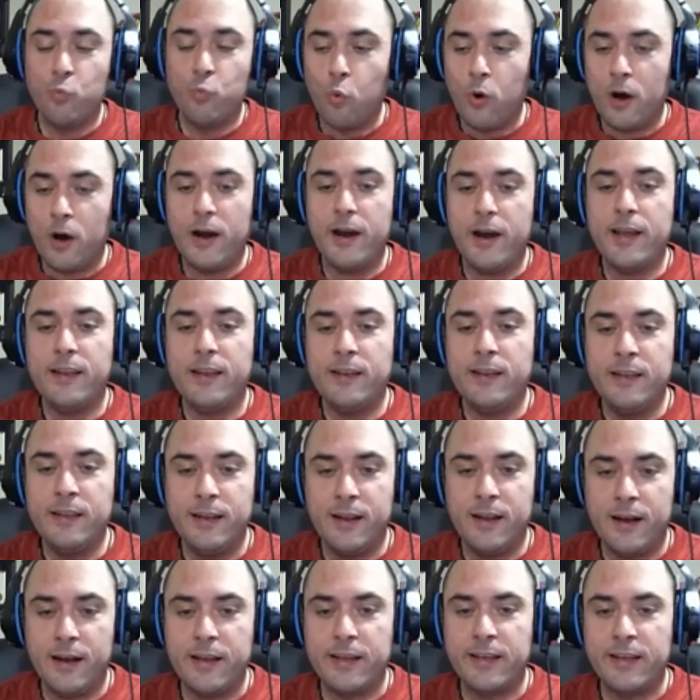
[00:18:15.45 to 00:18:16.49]
Why did
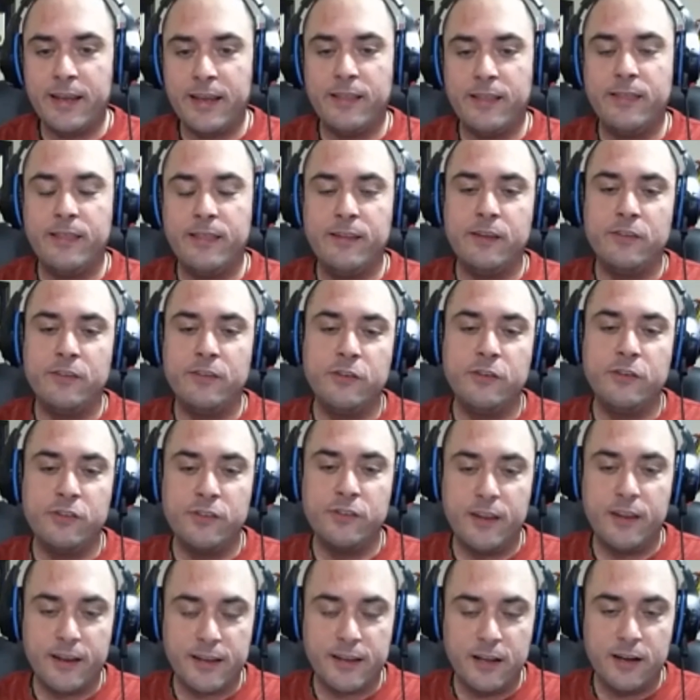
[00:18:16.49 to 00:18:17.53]
I get the decision
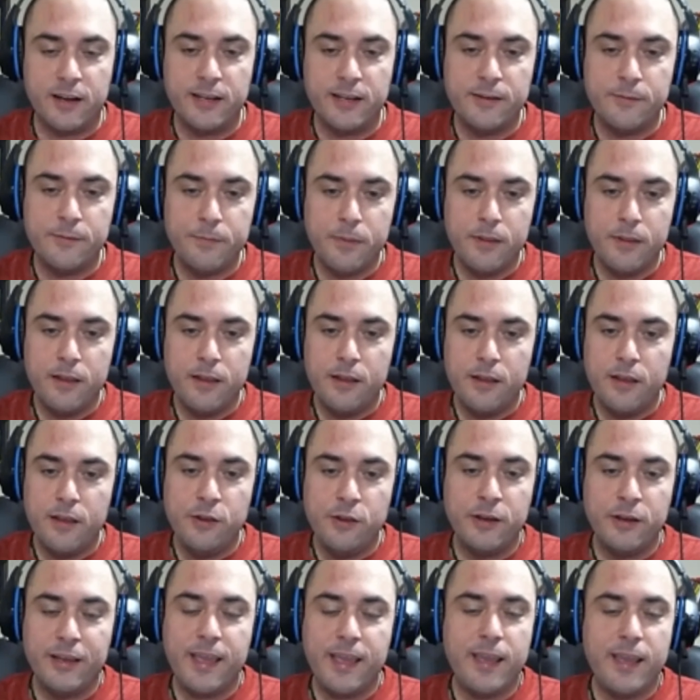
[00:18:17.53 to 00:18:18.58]
that I got?
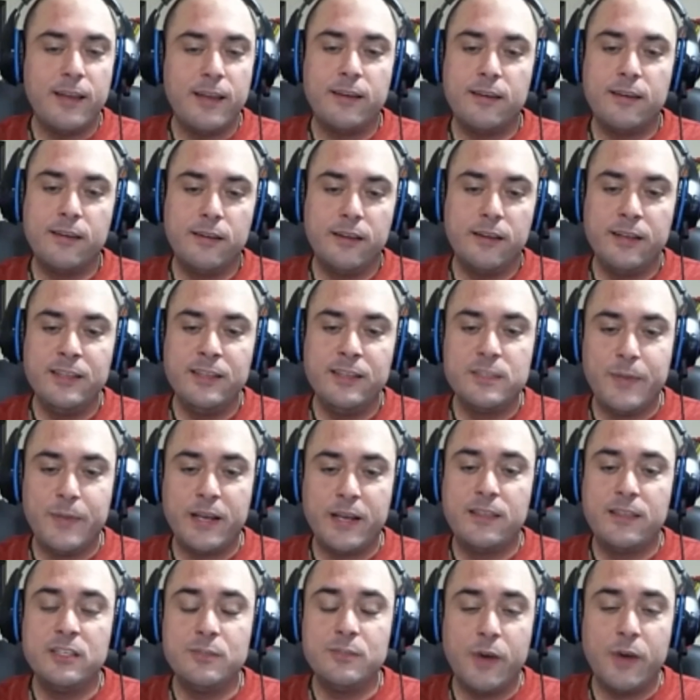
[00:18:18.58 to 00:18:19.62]
You can't inspect
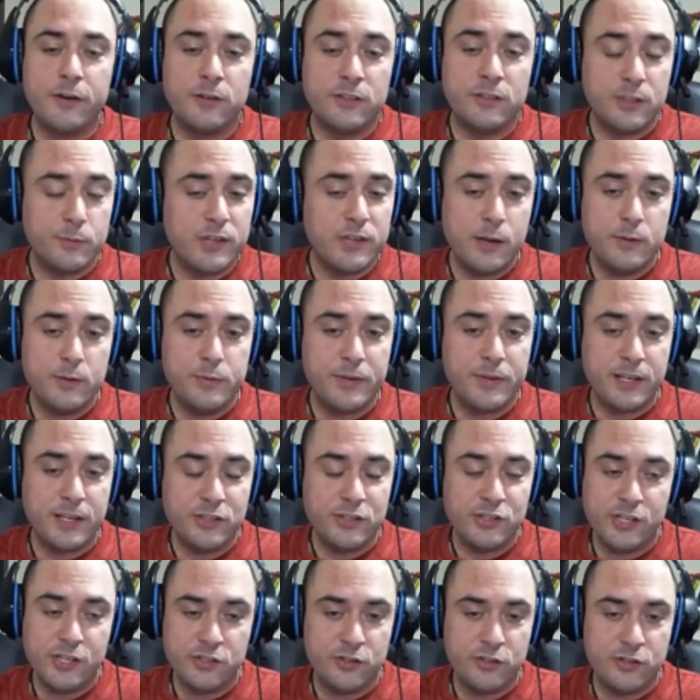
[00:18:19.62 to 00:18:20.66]
these models sometimes because
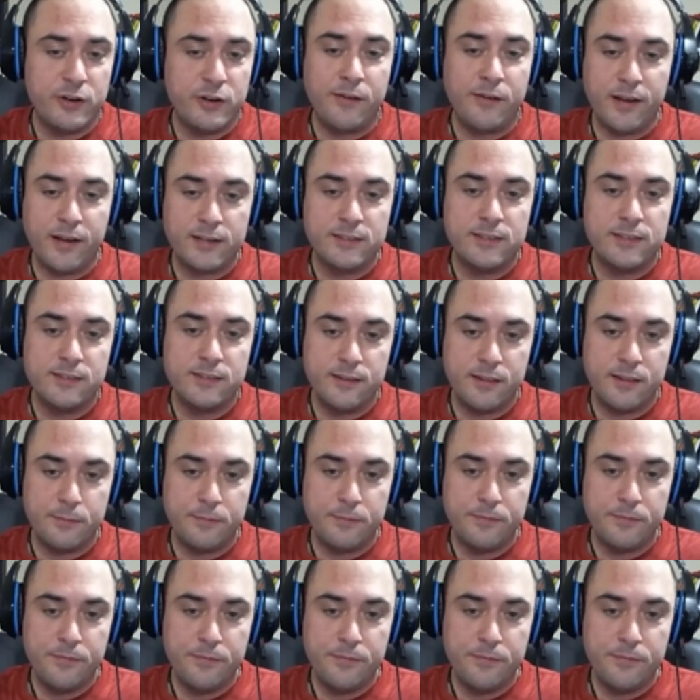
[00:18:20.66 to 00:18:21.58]
you just don't have access to them.